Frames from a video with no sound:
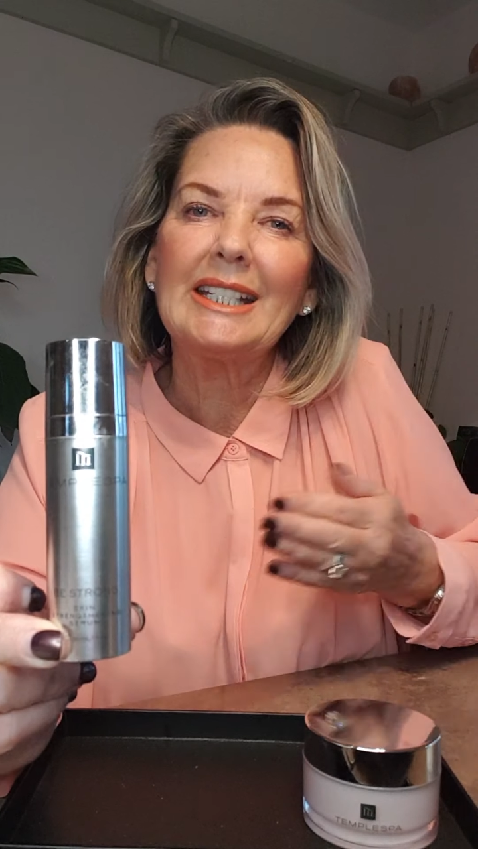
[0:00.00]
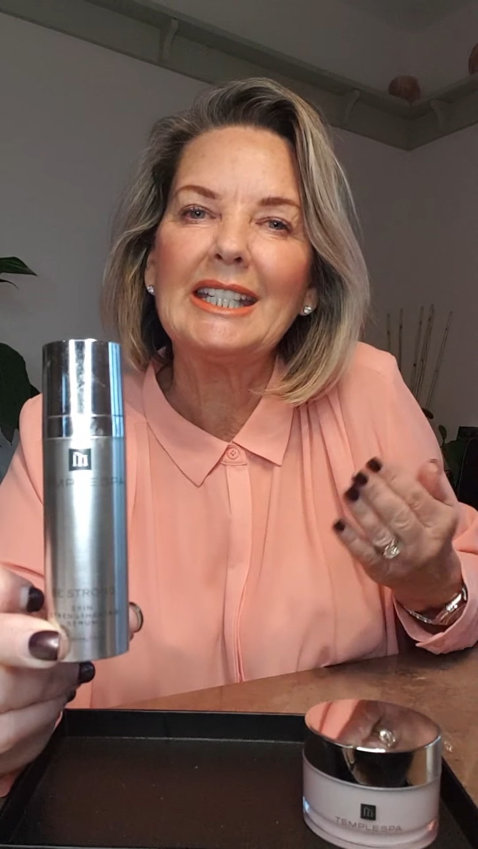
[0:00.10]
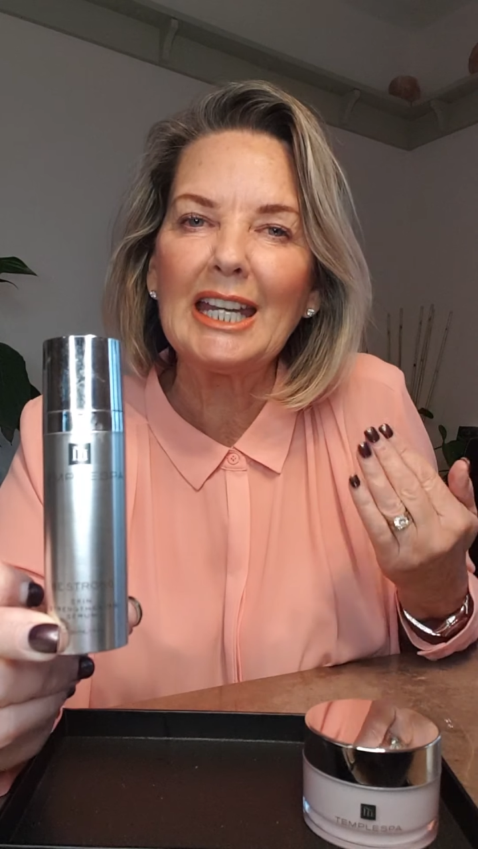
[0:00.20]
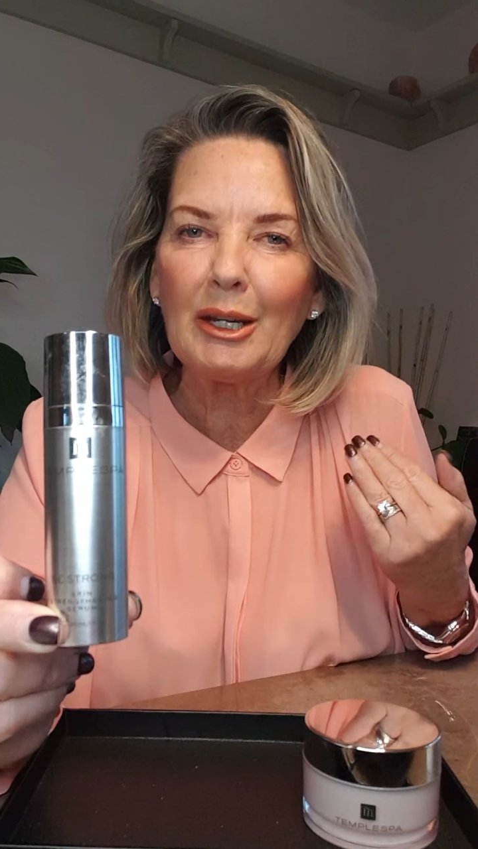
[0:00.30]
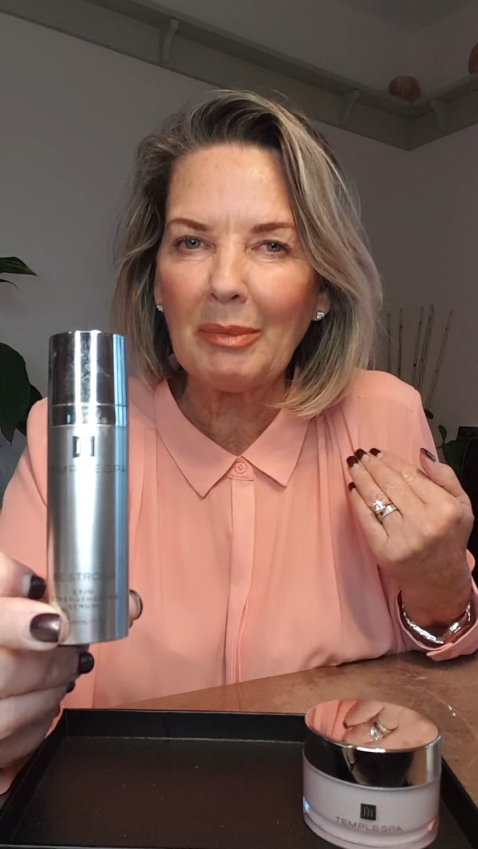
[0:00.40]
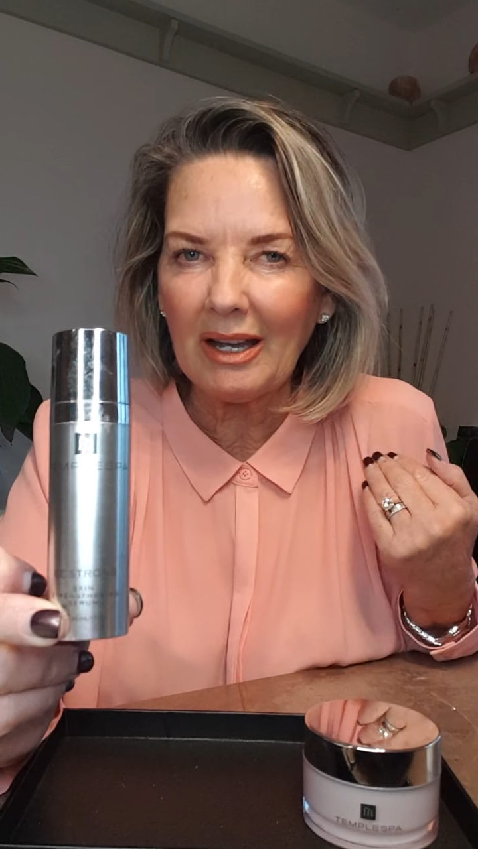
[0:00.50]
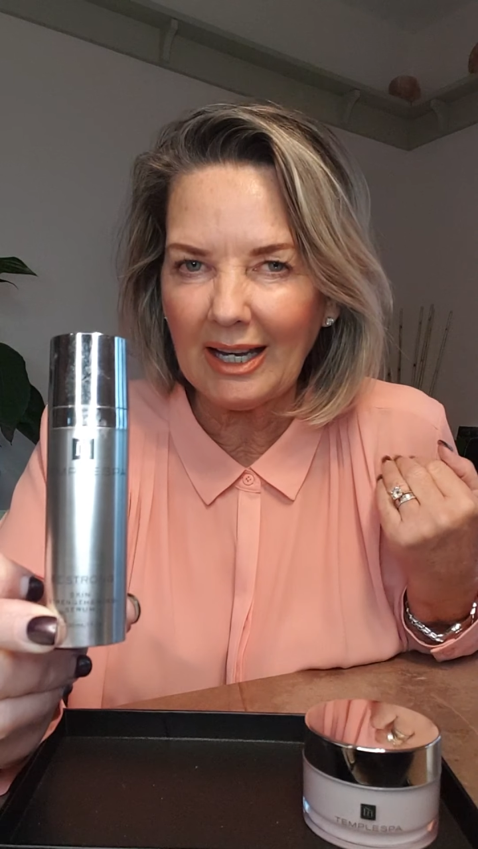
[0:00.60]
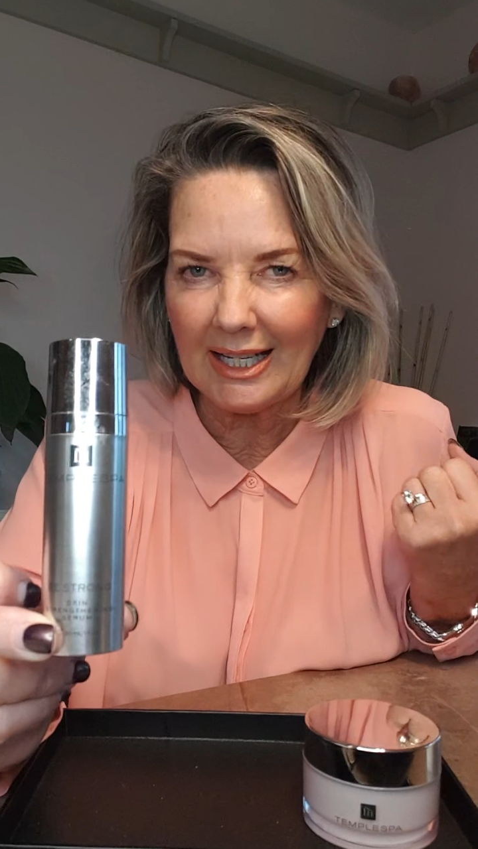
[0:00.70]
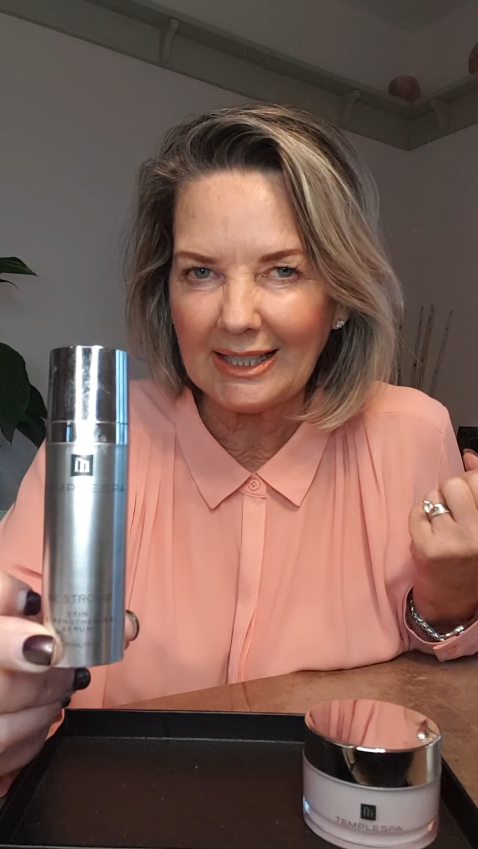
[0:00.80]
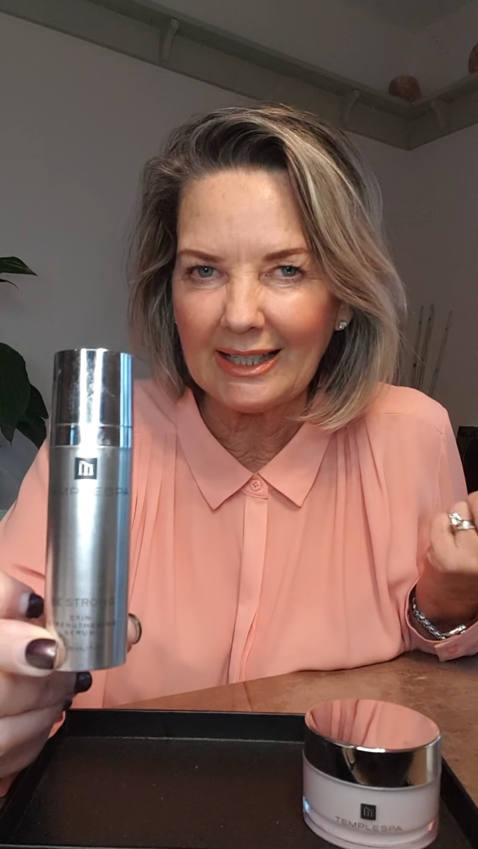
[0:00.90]
deeper
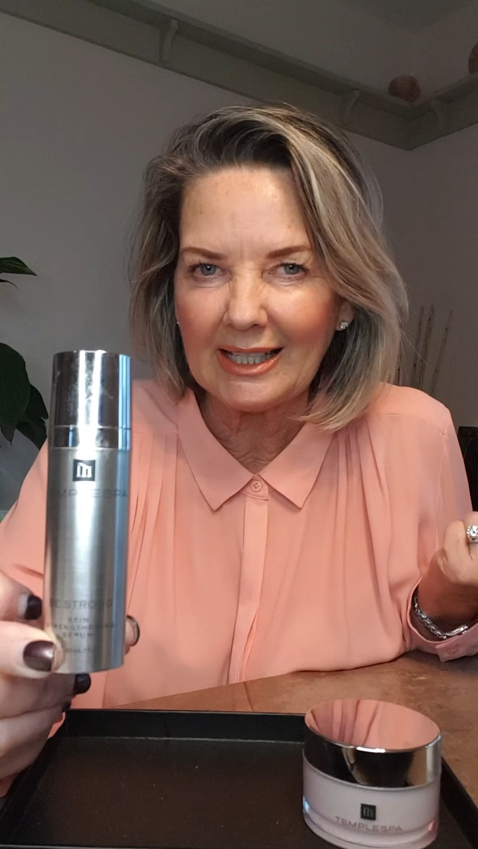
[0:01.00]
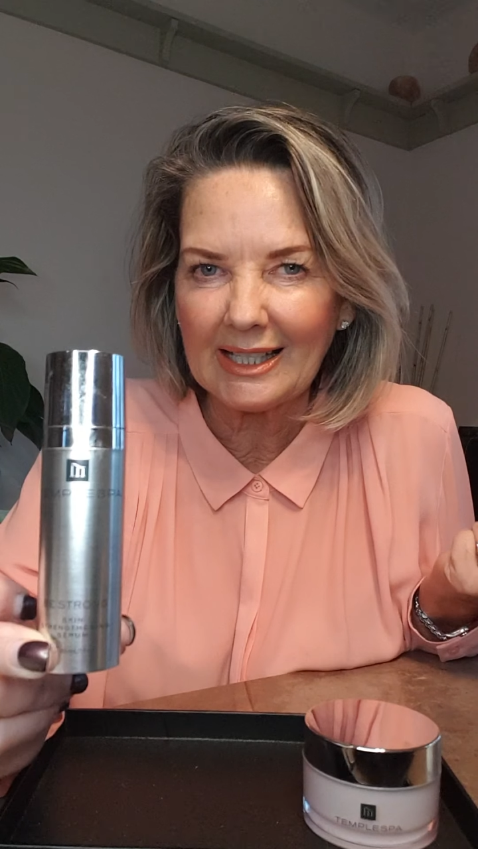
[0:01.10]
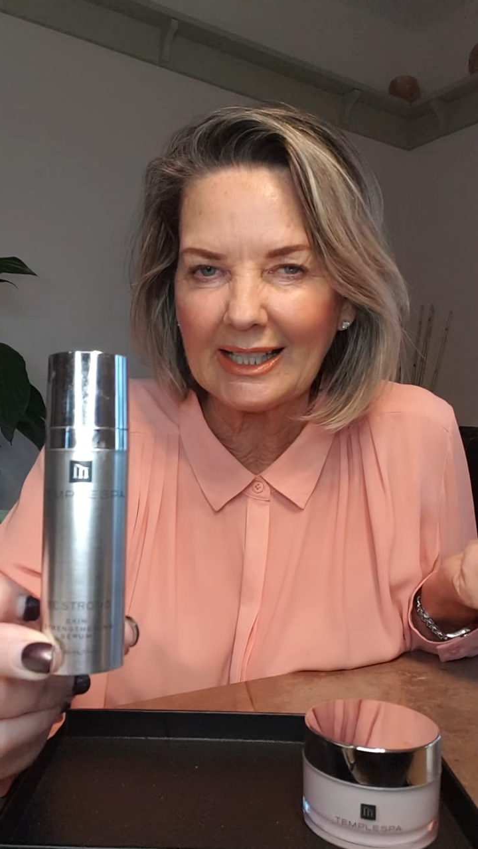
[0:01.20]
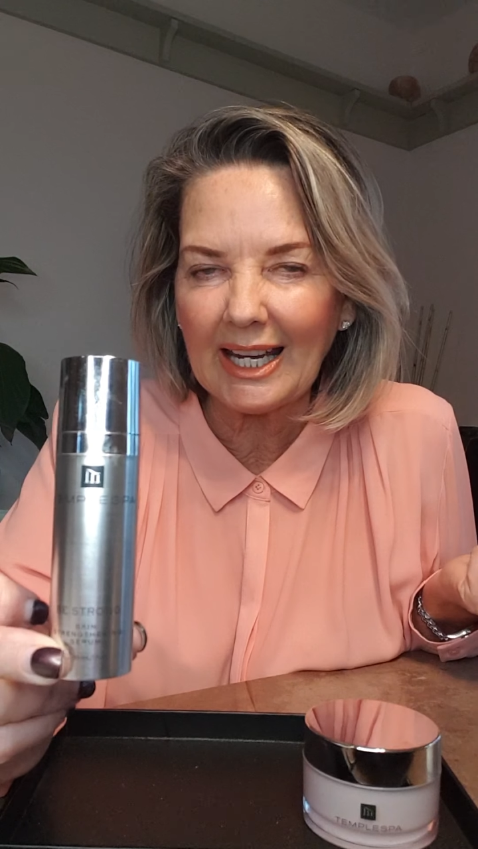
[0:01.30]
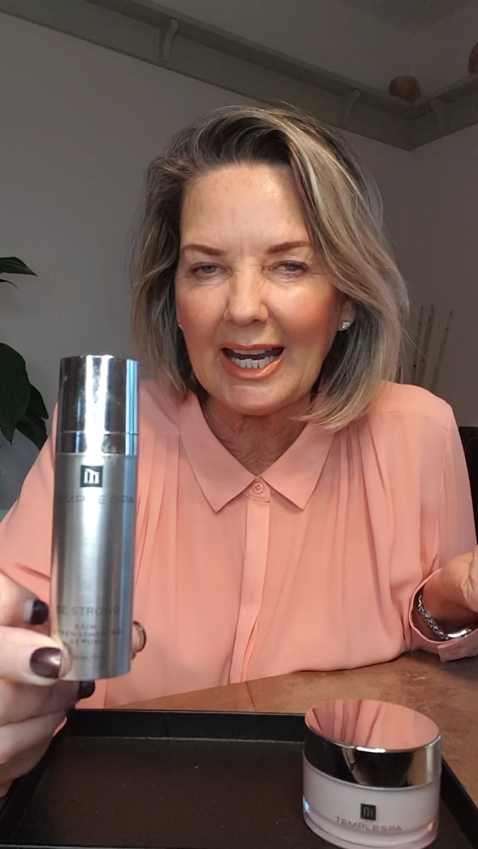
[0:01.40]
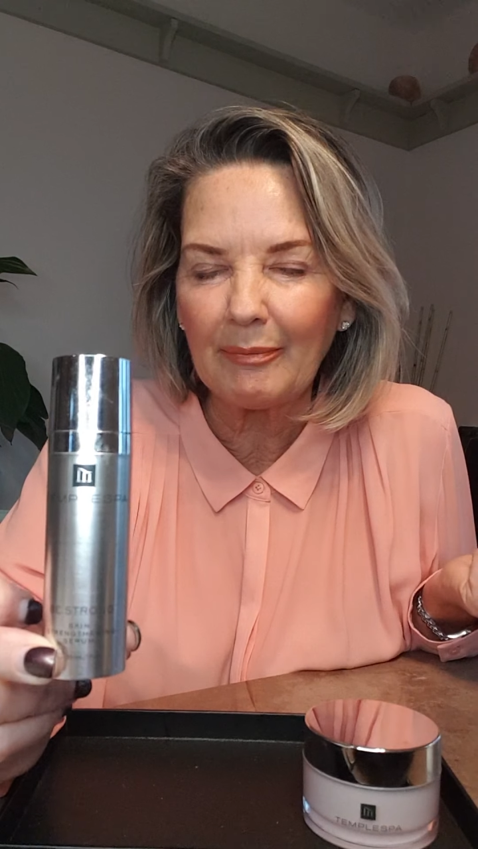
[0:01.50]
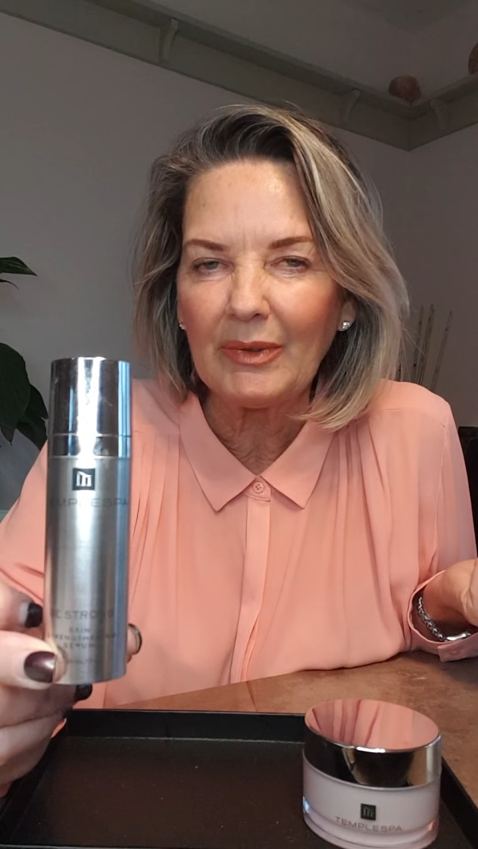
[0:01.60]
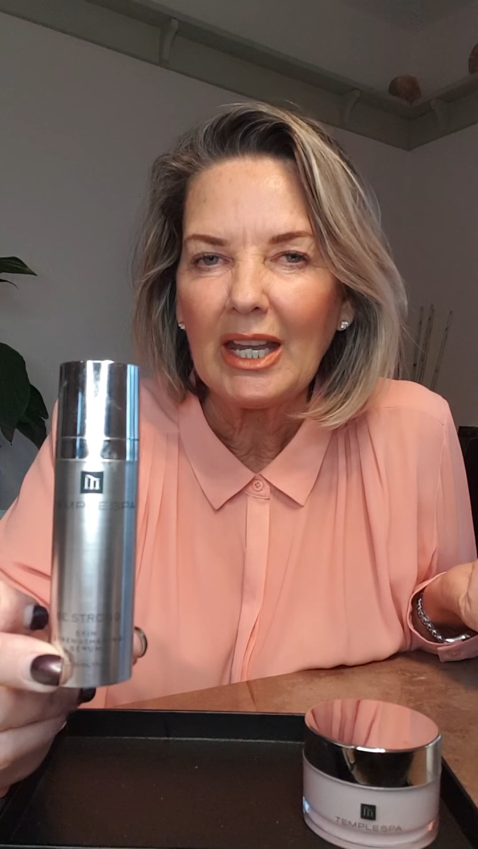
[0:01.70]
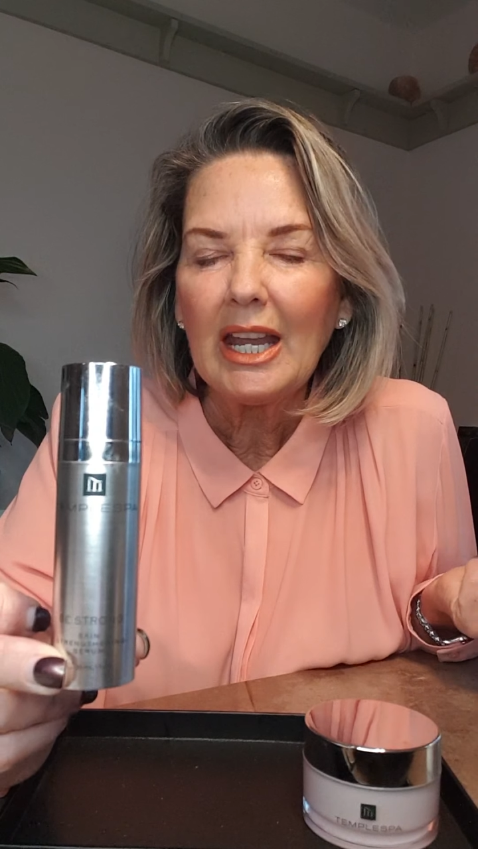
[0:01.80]
into the skin.